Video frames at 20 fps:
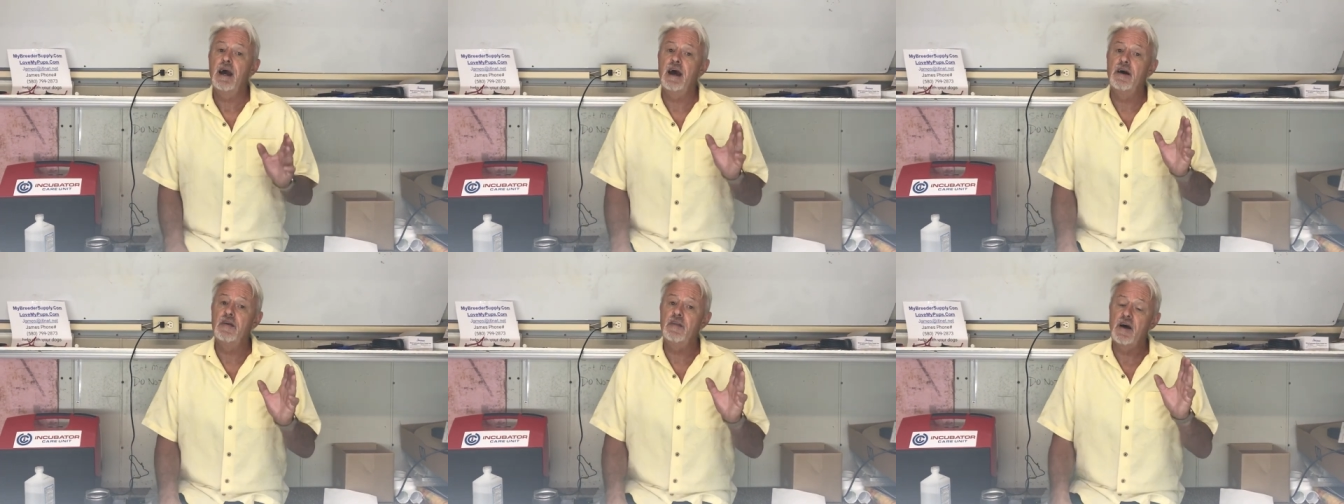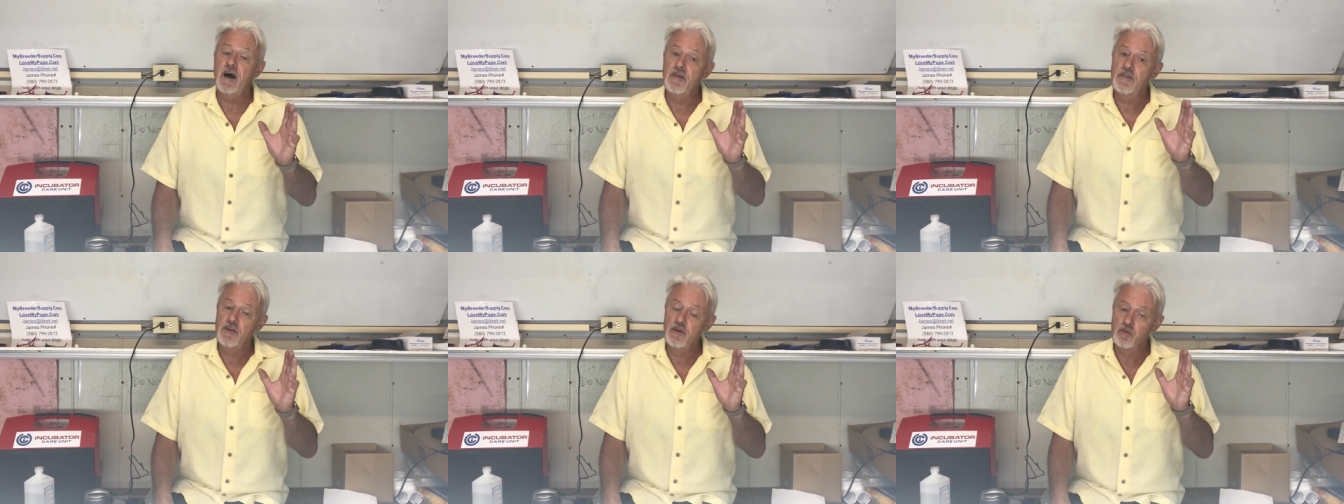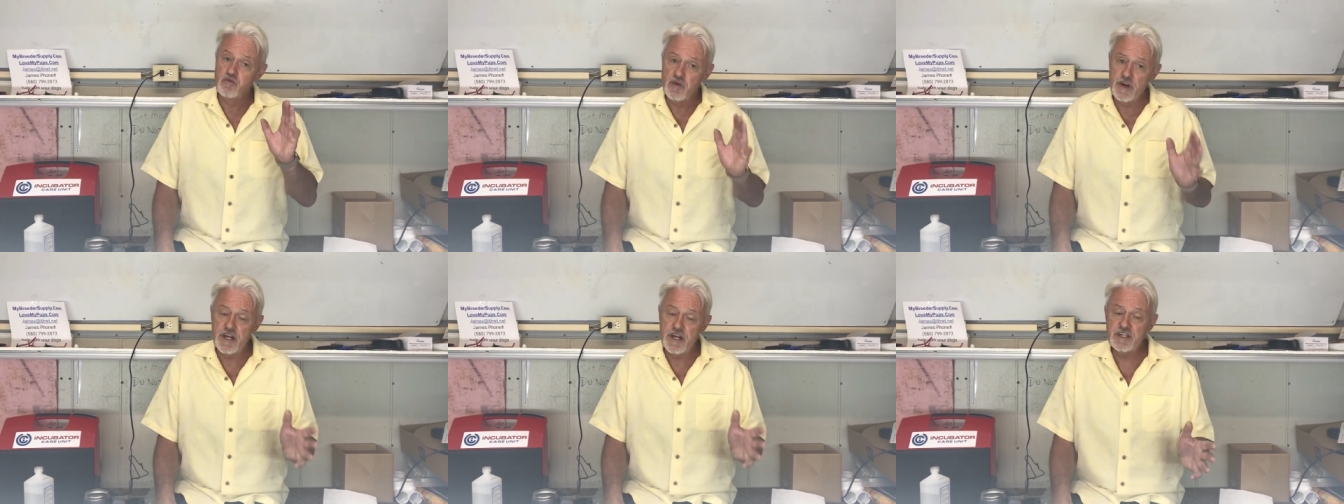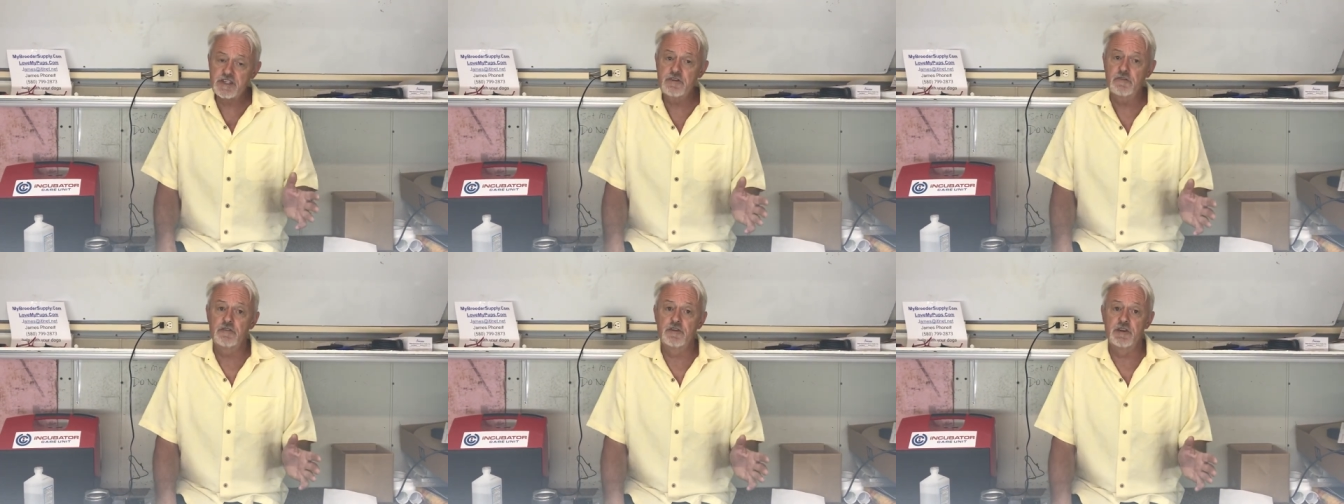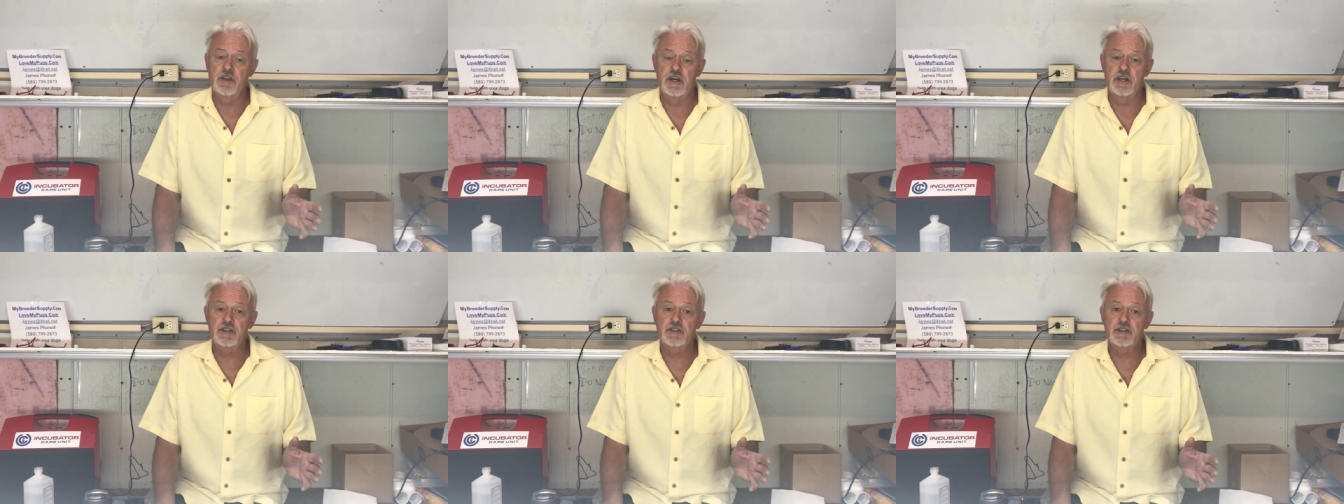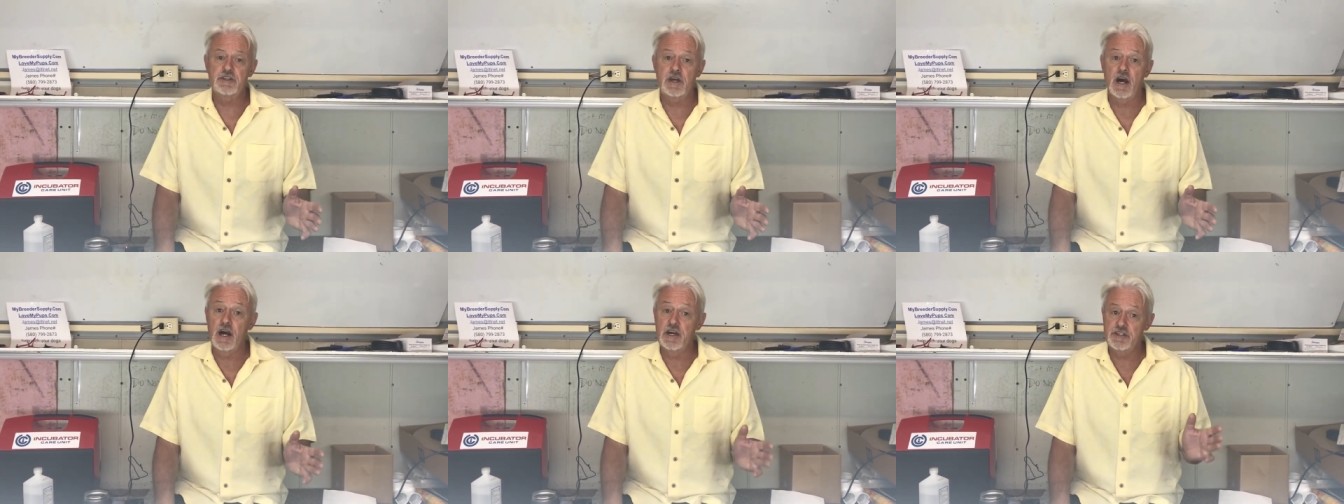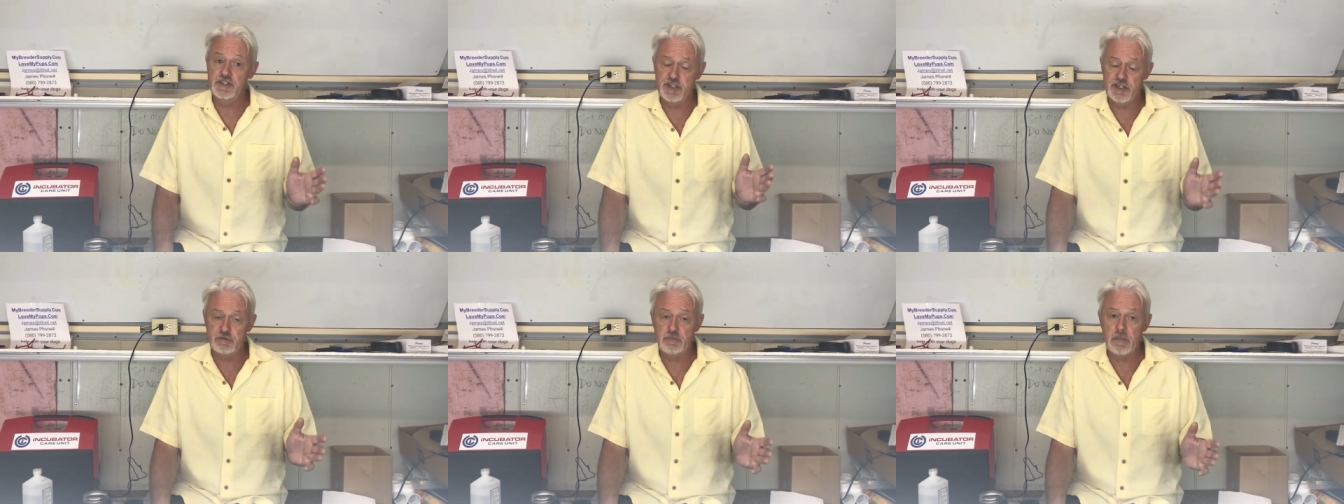And the reason for this, I
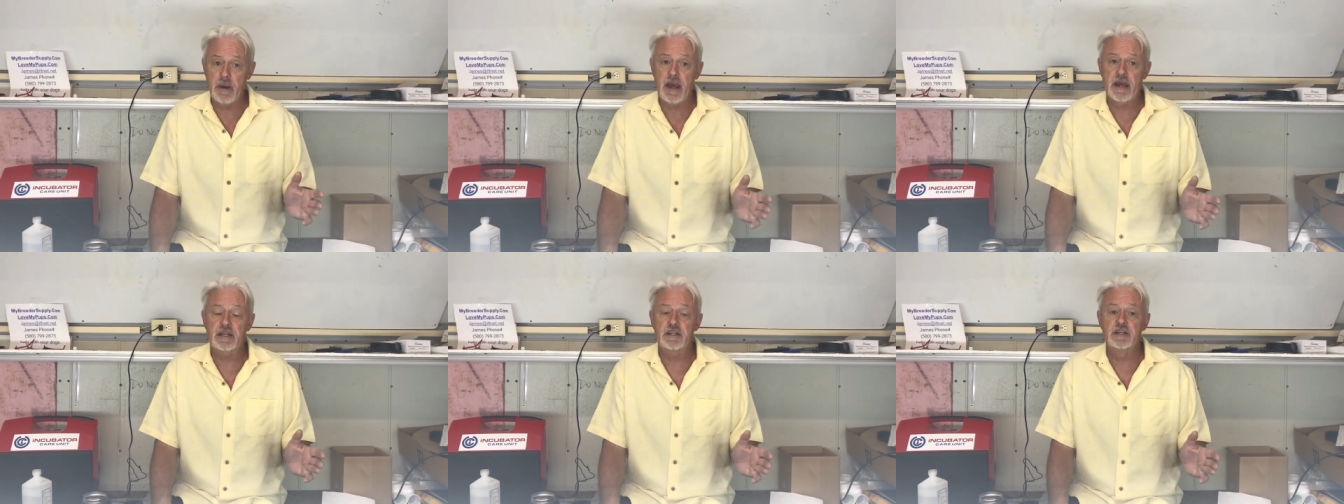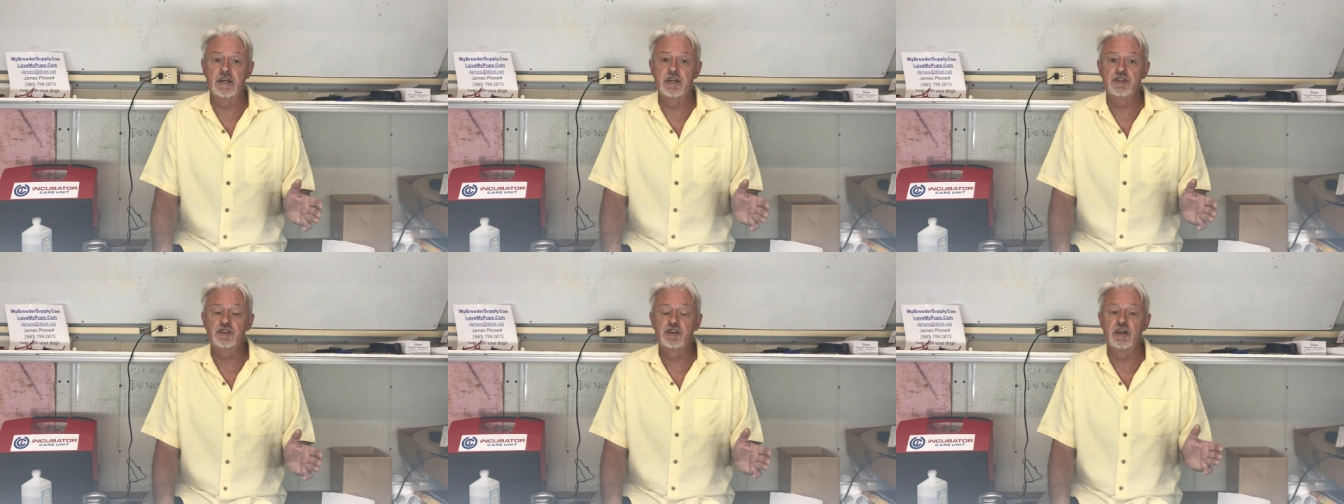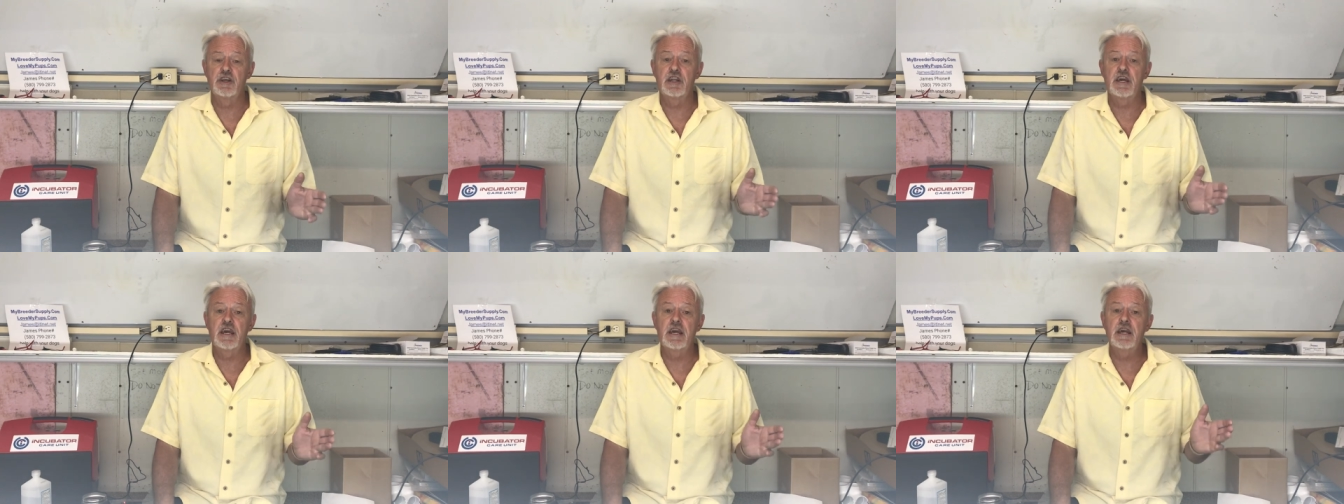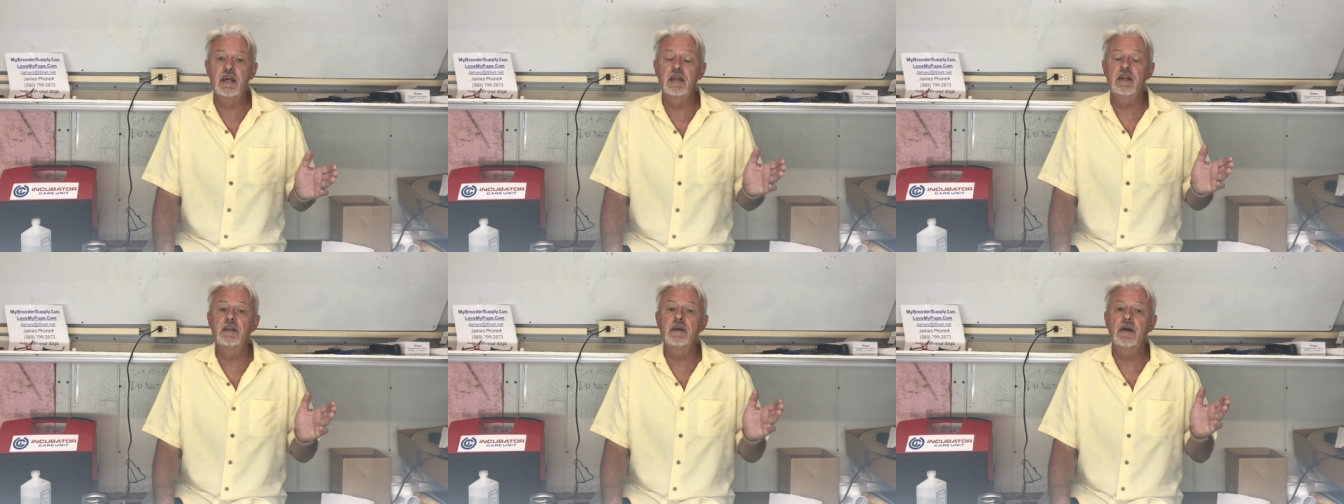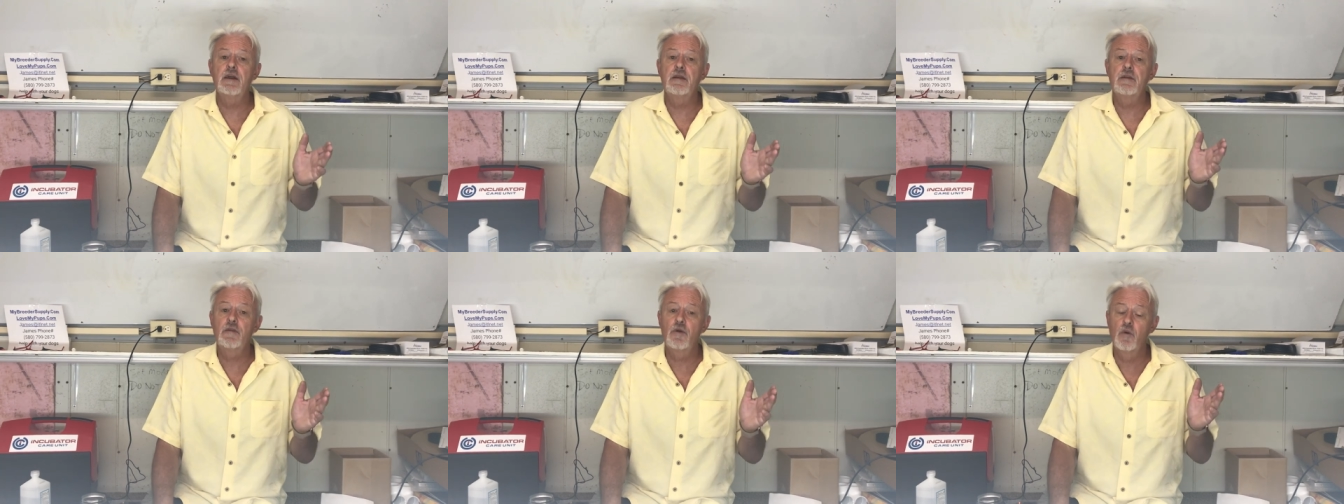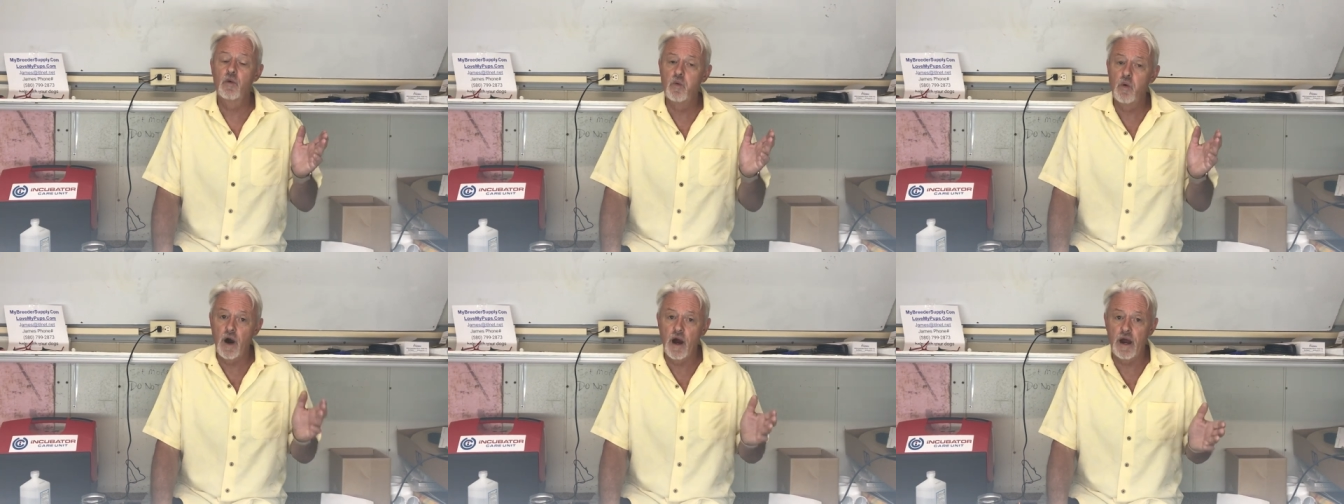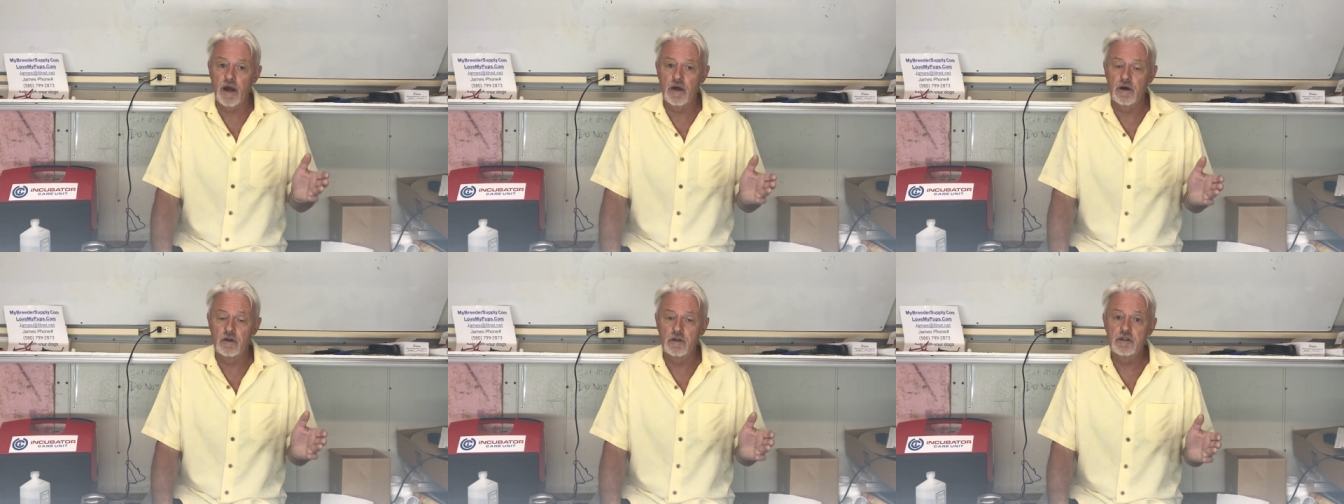suspect, is that in the
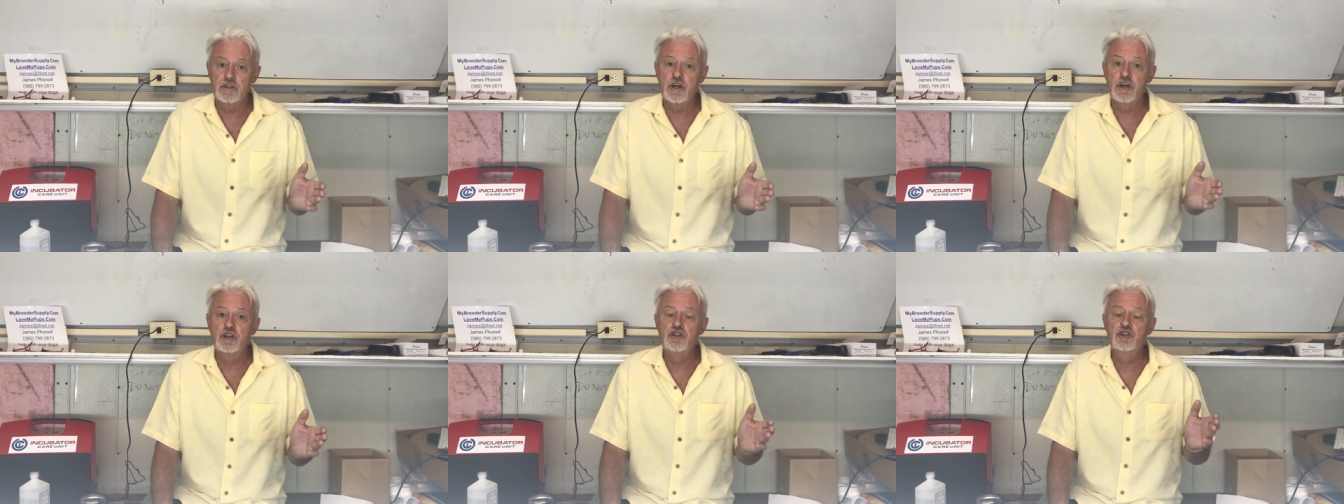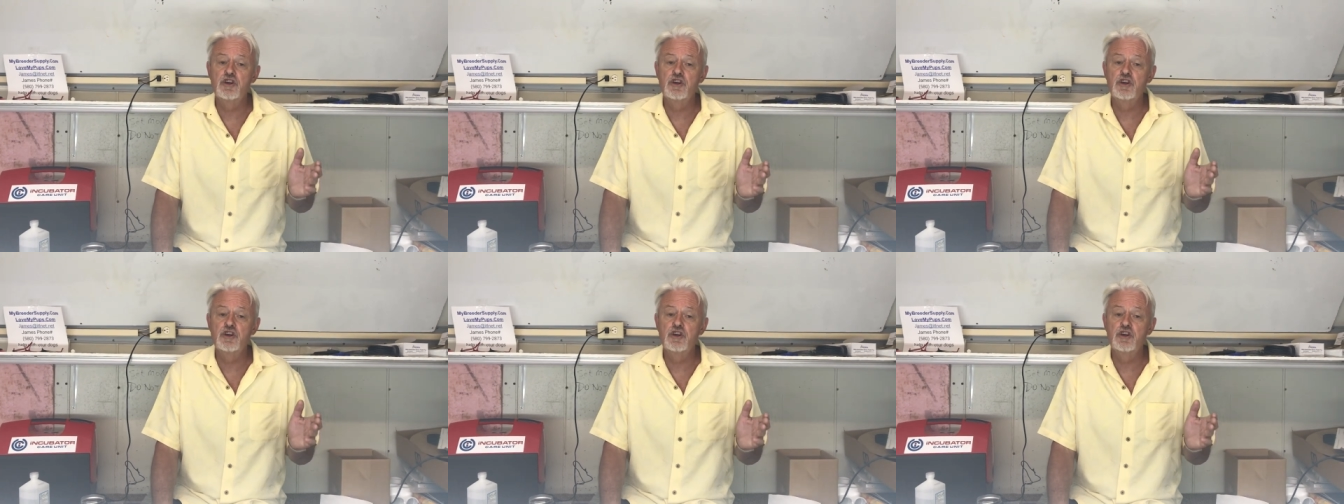wild,